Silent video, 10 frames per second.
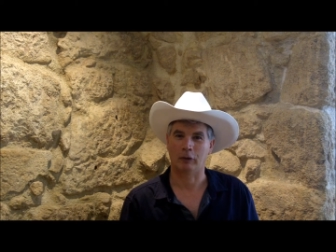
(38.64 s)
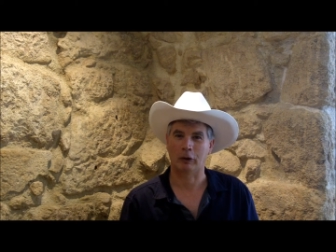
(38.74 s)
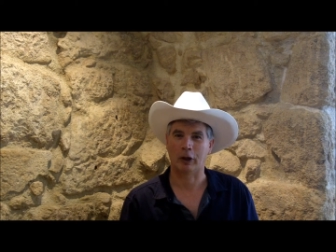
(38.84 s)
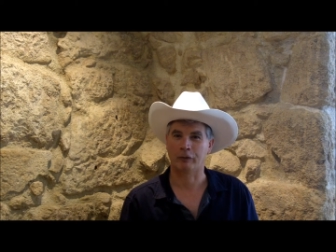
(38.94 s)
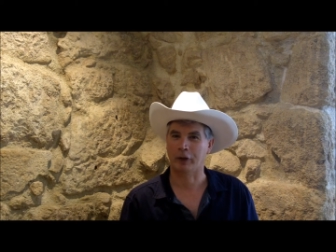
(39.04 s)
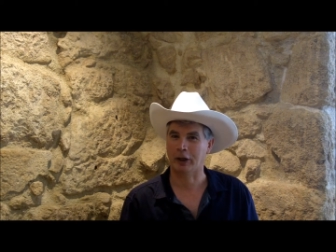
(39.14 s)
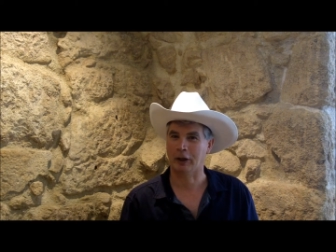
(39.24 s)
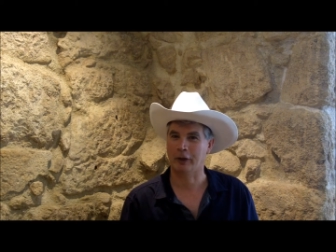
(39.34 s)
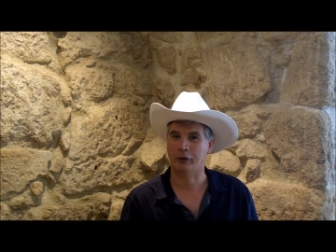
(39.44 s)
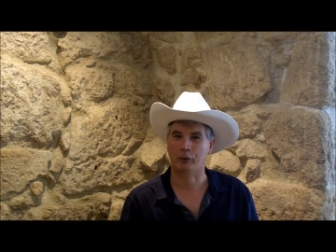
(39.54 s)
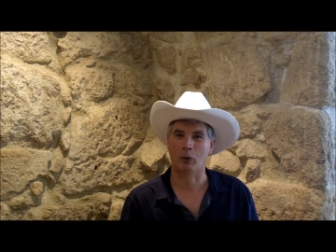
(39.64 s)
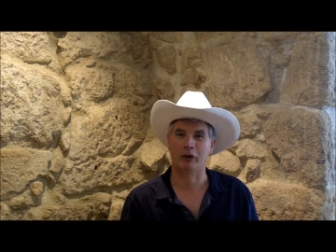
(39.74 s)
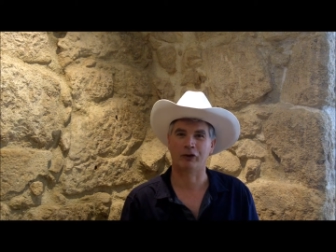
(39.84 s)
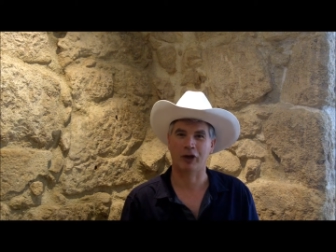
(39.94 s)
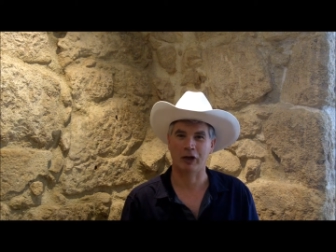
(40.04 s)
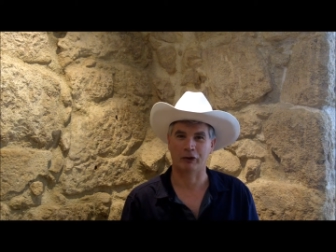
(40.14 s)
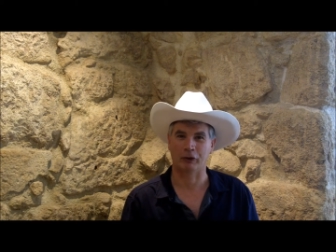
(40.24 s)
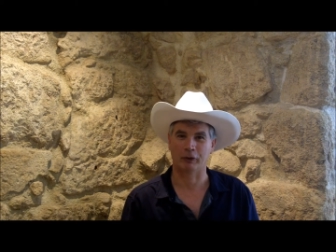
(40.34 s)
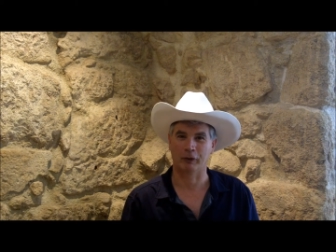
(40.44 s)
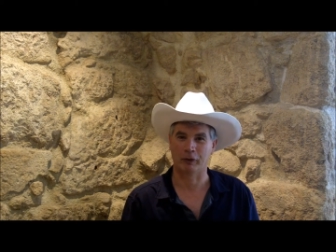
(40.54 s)
A lot of regulators want to change it.
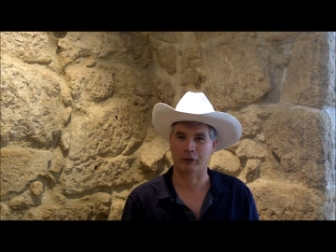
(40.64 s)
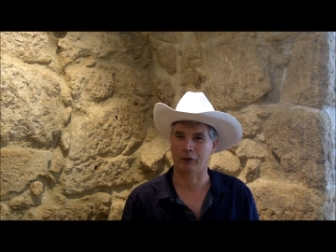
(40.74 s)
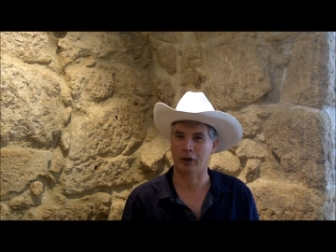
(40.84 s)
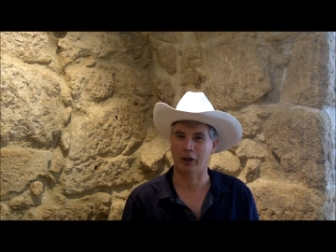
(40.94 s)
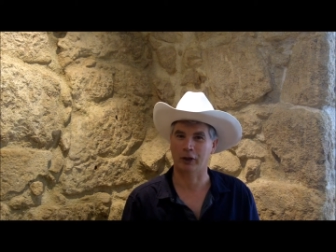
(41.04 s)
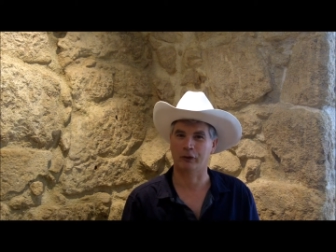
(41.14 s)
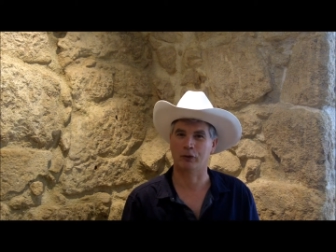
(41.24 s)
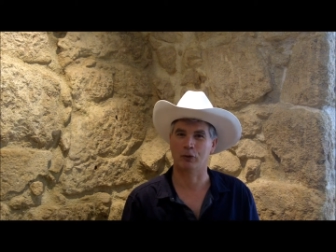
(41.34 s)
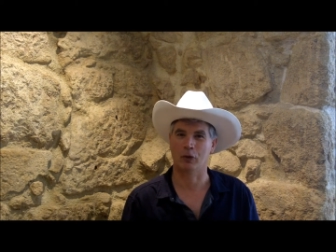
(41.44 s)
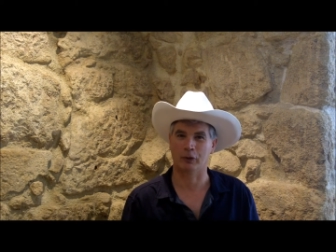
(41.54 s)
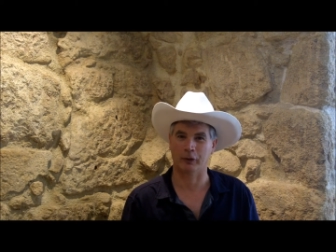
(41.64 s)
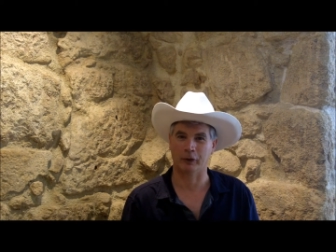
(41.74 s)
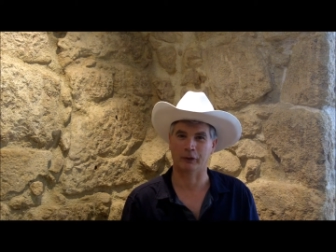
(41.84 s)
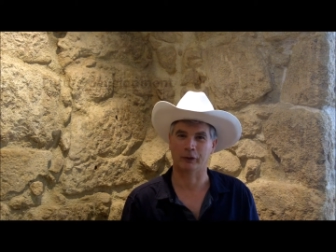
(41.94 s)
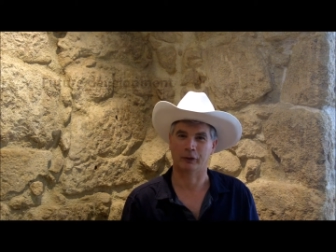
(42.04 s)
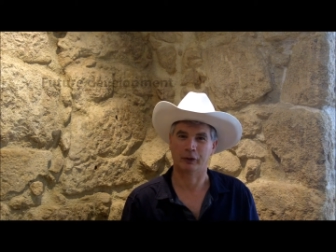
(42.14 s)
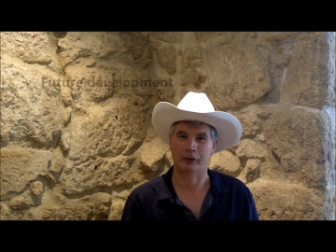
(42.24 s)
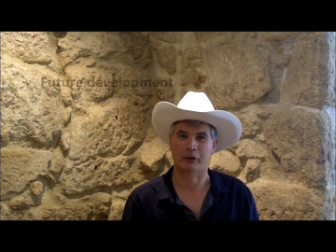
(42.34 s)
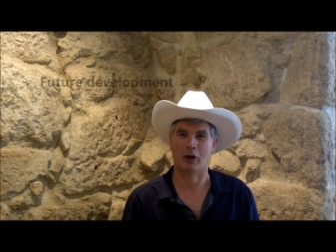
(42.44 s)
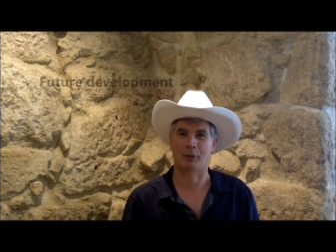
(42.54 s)
They're saying it's too onerous,
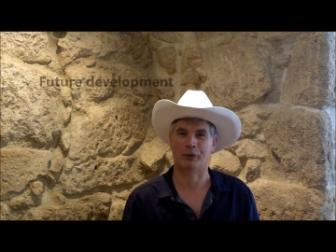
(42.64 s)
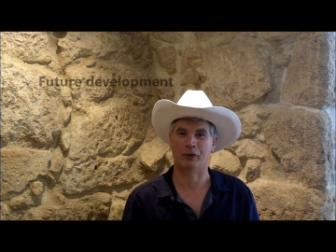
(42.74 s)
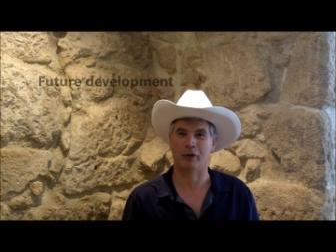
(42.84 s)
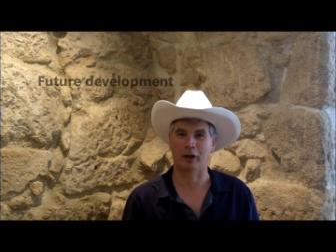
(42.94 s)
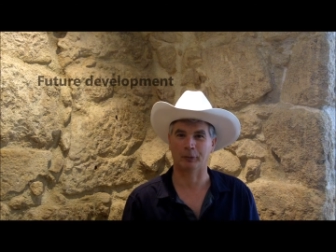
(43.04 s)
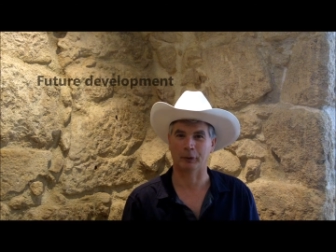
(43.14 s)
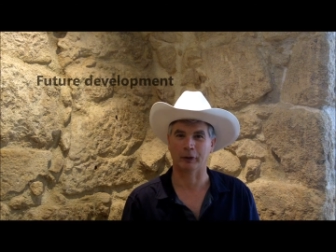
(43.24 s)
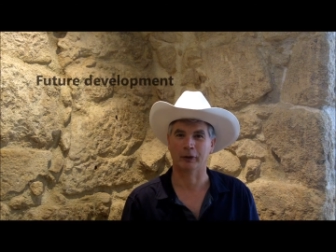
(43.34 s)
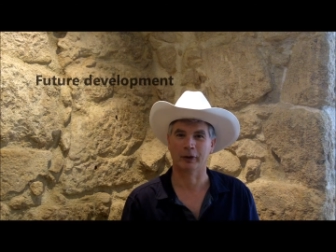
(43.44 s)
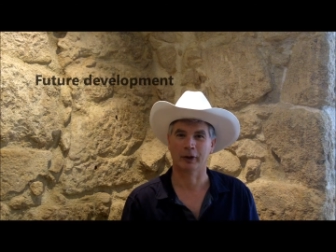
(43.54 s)
stops development.